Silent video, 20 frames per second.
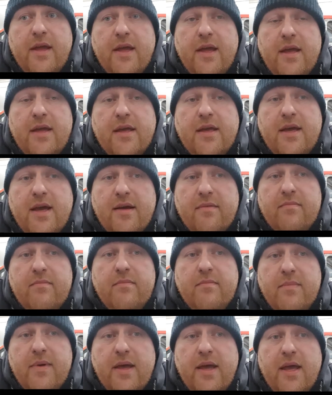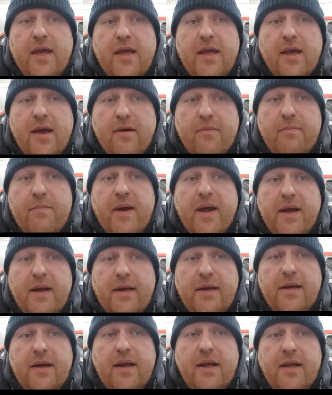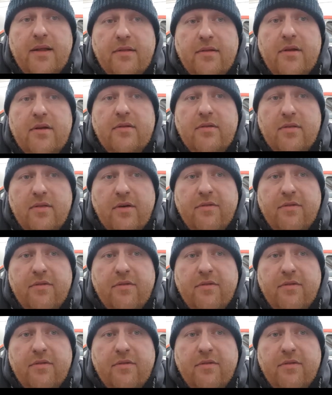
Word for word: it can be a pain in